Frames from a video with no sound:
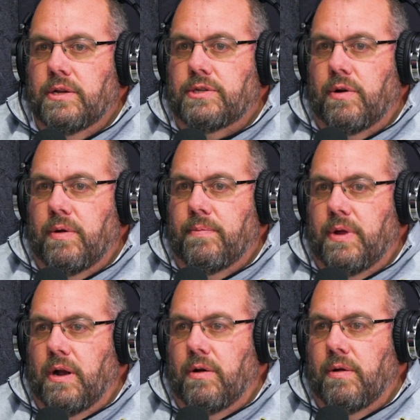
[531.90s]
So
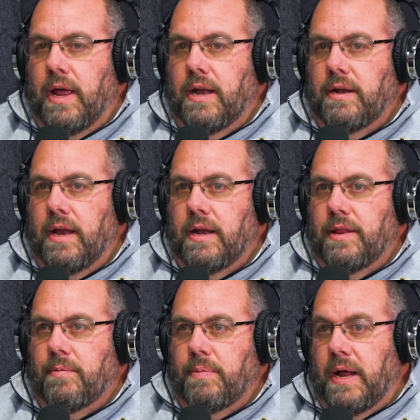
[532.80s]

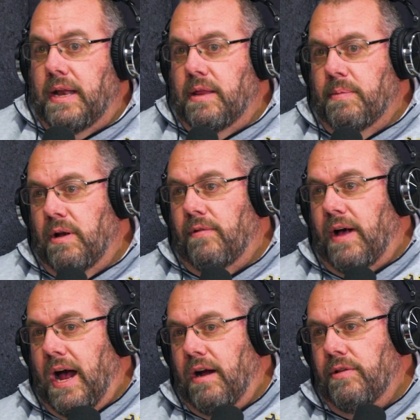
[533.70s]
but in the middle of
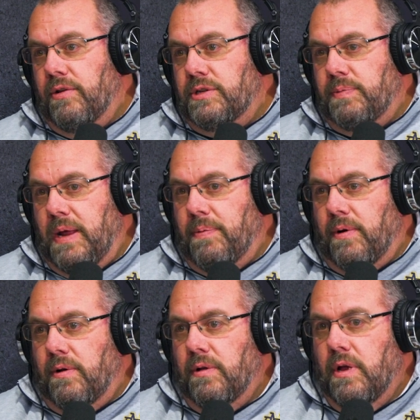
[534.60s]
hiring those
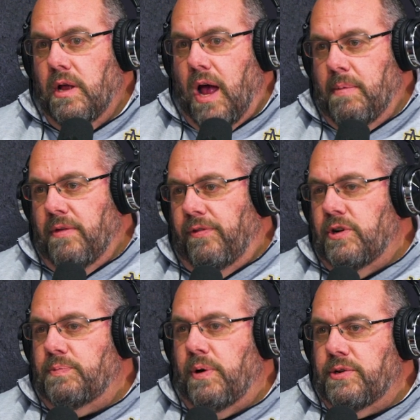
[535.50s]
people, I mean, the
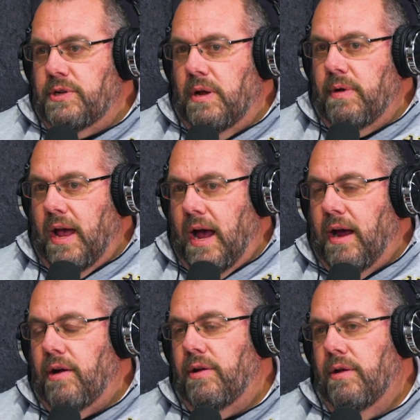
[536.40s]
first person that we
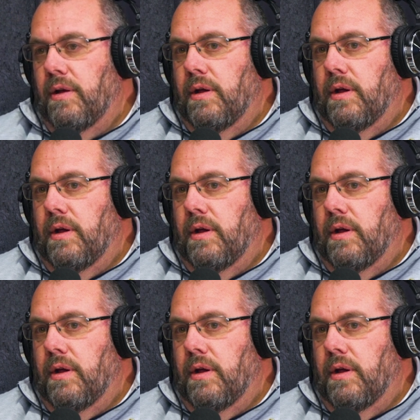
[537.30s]
hired